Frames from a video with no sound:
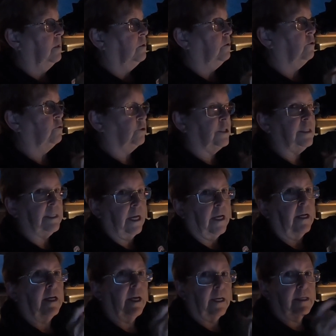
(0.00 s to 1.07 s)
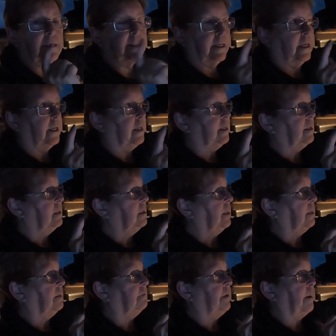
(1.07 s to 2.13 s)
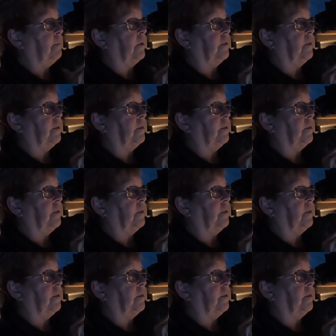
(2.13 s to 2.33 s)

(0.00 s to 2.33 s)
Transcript: does stay, and he has stayed in the van